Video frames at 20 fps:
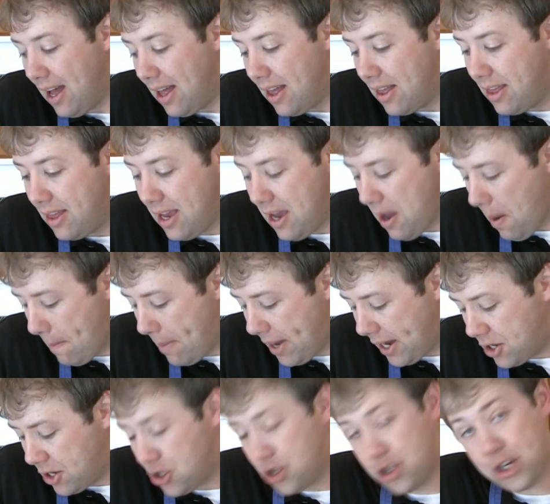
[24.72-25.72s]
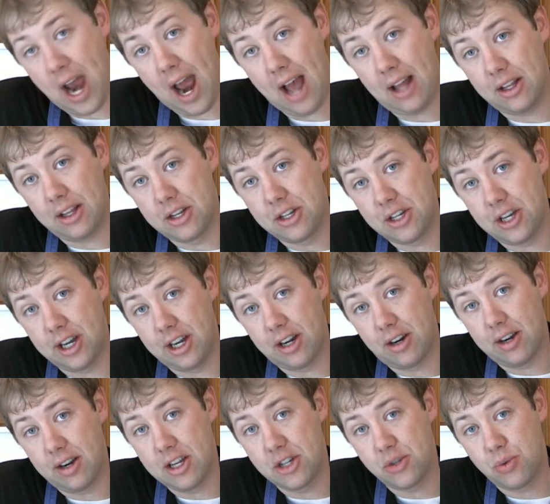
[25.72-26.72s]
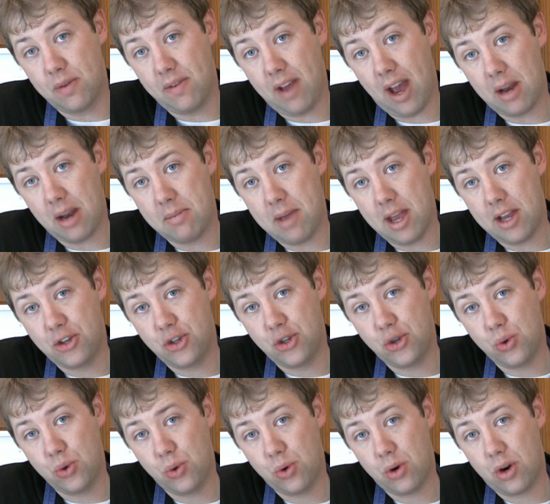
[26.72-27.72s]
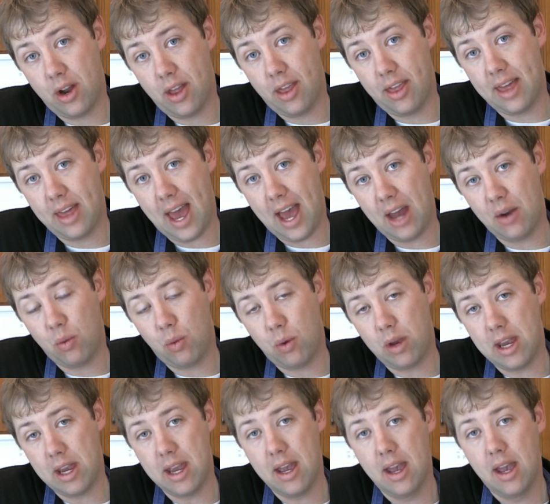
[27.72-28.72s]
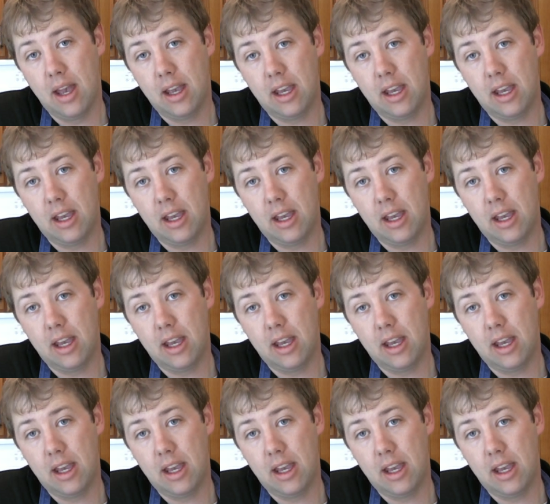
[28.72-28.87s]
The biggest challenge here is we've got to make sure that we